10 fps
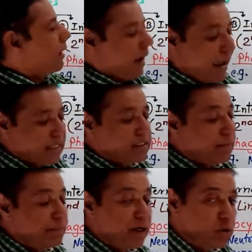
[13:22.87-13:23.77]
as
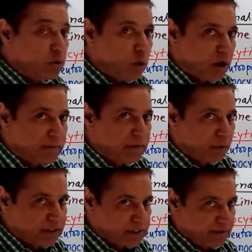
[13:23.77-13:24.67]
compared to normal
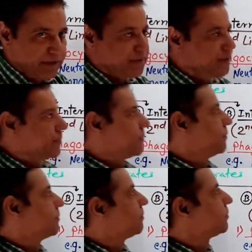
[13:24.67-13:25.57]
body surface.
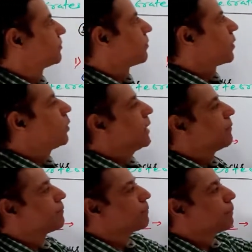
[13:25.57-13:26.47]
Okay,
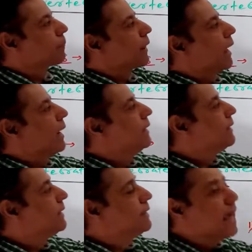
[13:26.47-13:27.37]
and
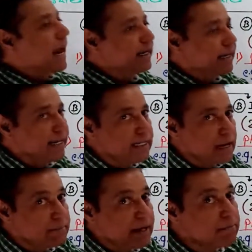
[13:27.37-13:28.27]
that area
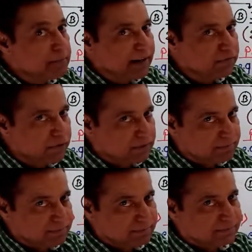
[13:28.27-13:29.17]
become painful.
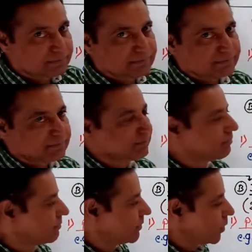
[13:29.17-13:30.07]

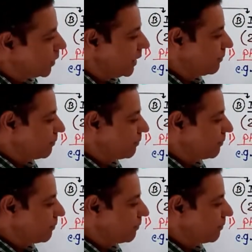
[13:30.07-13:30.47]
Okay,